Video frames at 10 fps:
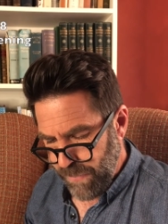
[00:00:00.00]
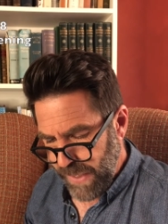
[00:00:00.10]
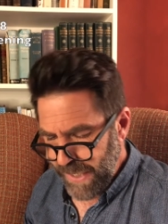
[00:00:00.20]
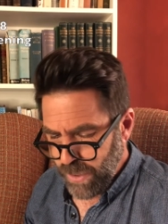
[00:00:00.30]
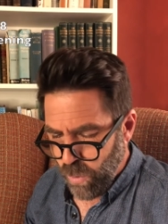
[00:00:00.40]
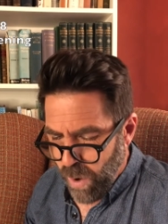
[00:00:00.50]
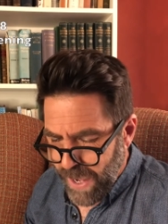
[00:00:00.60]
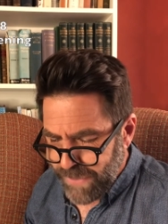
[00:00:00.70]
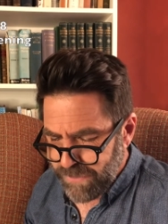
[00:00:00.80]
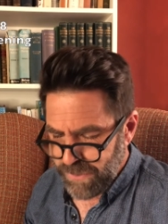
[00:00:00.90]
In a
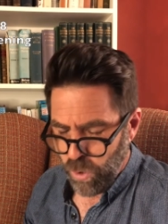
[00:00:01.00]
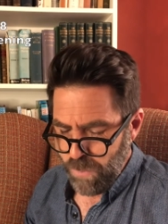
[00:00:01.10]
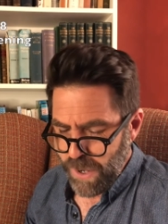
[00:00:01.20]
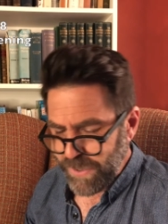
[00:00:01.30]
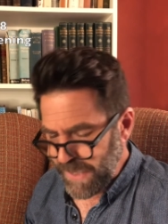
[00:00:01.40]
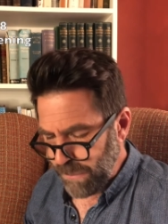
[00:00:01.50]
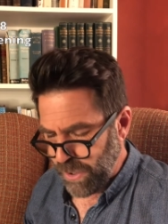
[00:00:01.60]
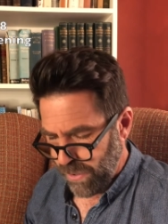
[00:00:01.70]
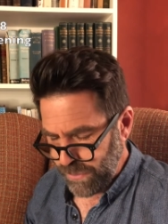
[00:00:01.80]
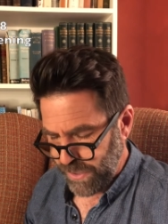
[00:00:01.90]
quiet, almost
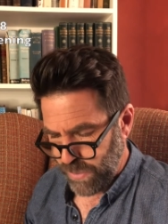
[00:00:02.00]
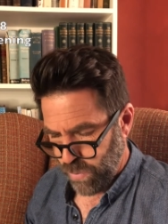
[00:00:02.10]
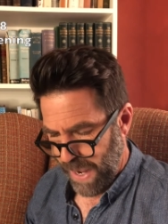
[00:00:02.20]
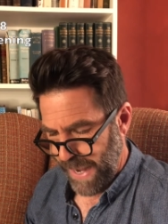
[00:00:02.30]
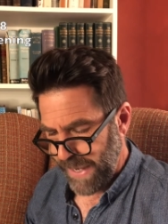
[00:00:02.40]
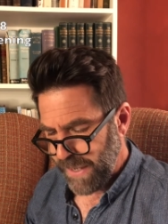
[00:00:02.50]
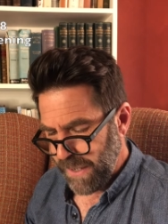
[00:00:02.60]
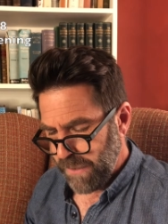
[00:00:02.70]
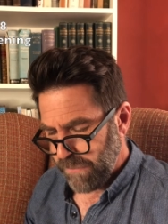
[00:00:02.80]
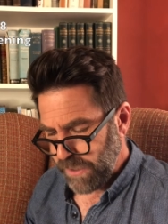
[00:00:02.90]
subconscious way,
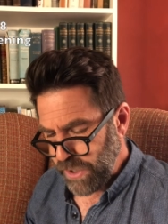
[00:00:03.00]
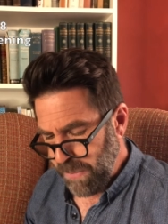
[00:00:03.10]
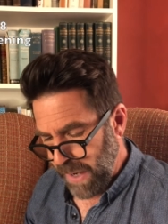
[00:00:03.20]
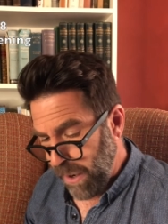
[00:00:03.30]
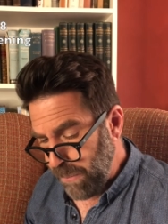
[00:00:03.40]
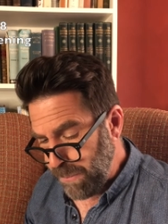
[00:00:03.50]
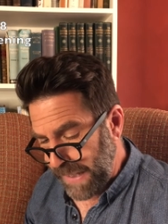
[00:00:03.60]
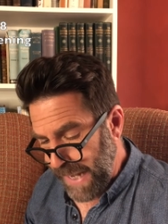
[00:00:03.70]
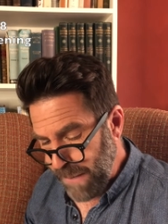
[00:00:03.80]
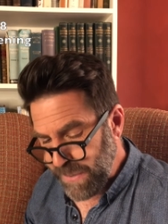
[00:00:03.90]
Wiesnblau
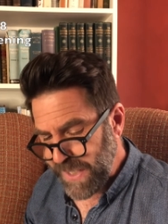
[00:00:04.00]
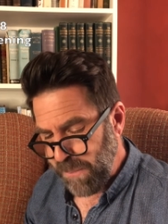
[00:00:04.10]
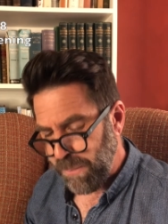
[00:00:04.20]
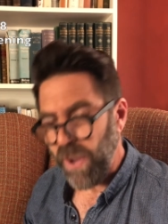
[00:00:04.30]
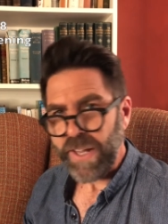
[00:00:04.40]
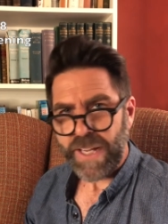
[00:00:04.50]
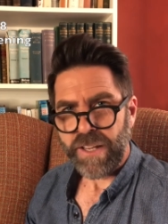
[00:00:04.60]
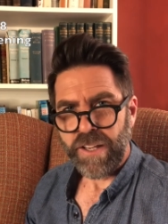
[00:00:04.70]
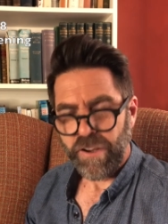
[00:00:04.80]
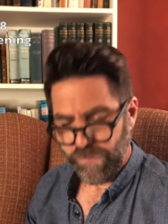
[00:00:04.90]
became symbolic
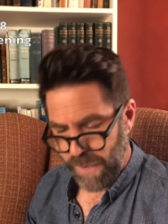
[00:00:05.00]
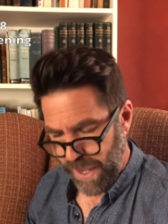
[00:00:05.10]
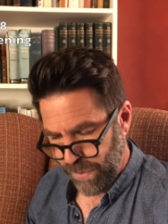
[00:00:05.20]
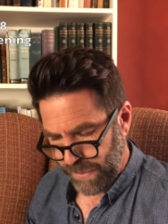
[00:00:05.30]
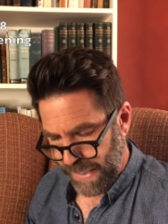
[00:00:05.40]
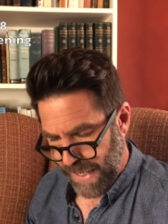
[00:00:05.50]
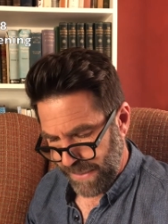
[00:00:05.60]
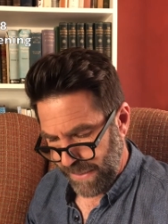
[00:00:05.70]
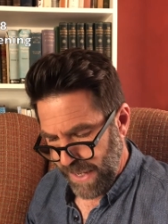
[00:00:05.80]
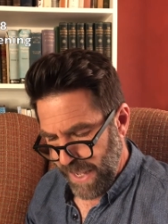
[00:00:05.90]
of my own
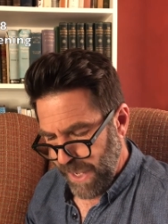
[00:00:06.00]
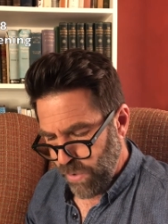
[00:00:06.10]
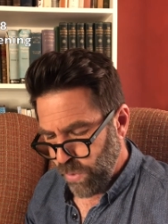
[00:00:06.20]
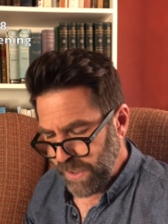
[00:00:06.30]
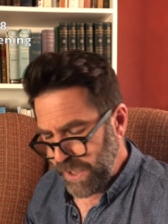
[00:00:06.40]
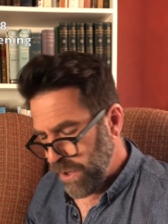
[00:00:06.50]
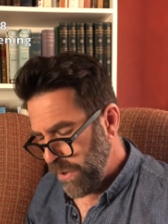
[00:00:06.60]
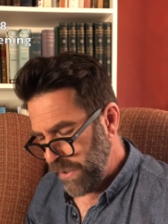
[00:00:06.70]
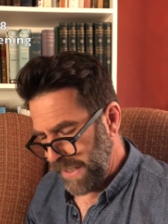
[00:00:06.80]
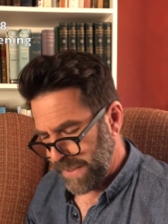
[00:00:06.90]
garden, and all the
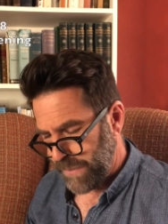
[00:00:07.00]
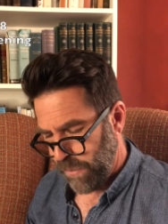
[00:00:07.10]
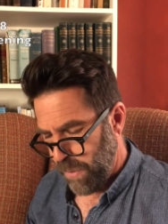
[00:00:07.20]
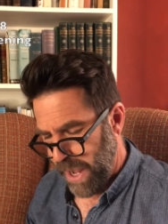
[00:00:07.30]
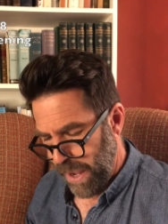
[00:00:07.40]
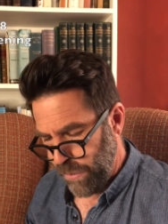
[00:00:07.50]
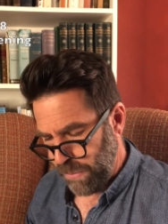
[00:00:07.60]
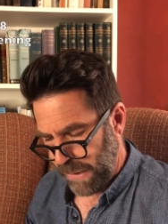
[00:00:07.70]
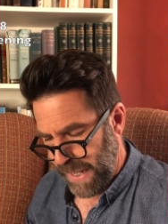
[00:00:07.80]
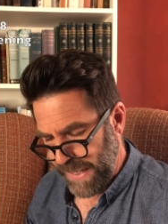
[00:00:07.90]
yearnings for my own
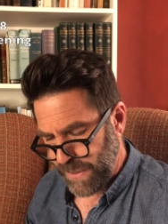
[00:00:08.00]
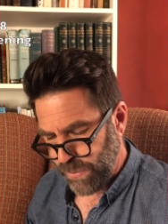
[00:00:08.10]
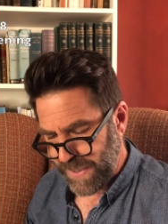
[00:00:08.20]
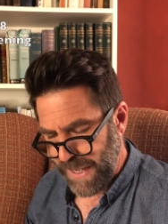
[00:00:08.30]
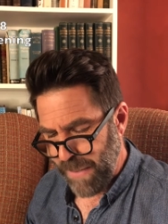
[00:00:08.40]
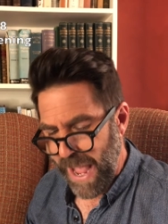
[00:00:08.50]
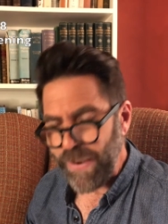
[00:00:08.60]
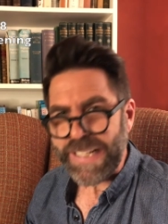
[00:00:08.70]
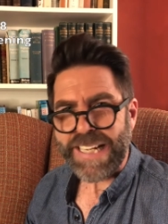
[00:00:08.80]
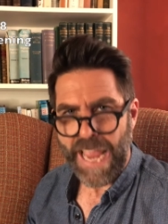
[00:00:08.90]
place were somehow
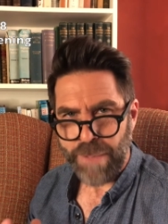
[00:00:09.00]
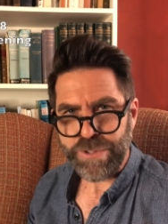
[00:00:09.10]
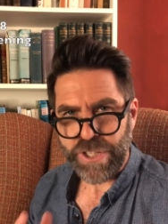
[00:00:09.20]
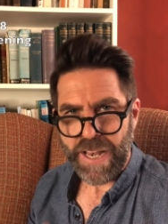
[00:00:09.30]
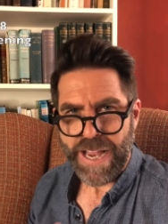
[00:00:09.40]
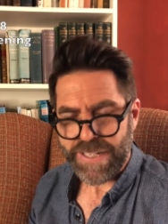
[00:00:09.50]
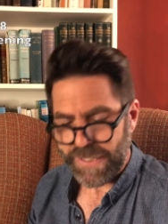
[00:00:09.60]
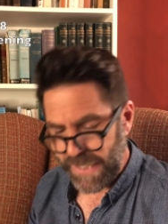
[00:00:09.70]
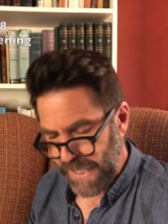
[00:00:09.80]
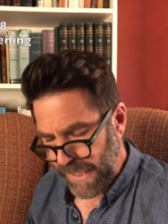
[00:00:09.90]

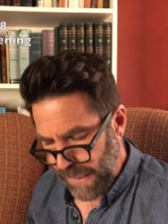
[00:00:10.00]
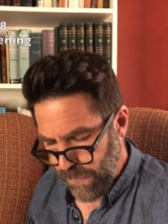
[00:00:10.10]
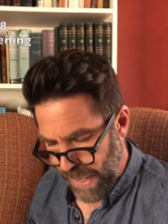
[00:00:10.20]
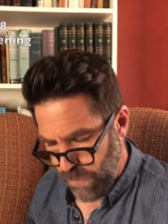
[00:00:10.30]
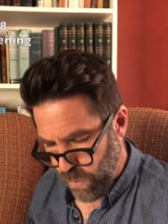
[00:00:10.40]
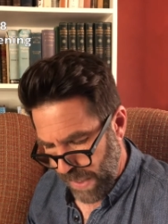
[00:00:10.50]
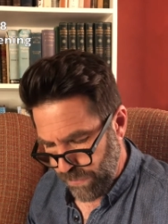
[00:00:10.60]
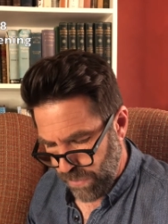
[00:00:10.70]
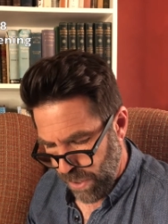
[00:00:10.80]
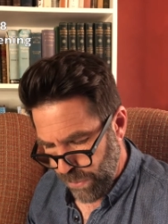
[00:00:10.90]
encapsulated in that one
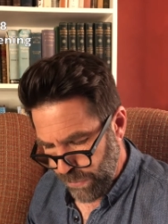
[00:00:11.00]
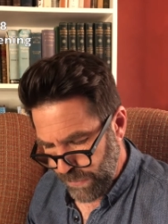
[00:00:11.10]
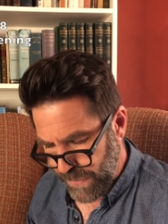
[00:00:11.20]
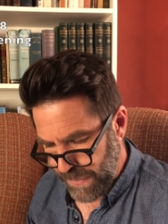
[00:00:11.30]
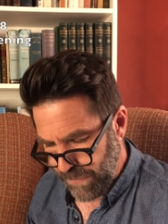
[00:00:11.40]
rose.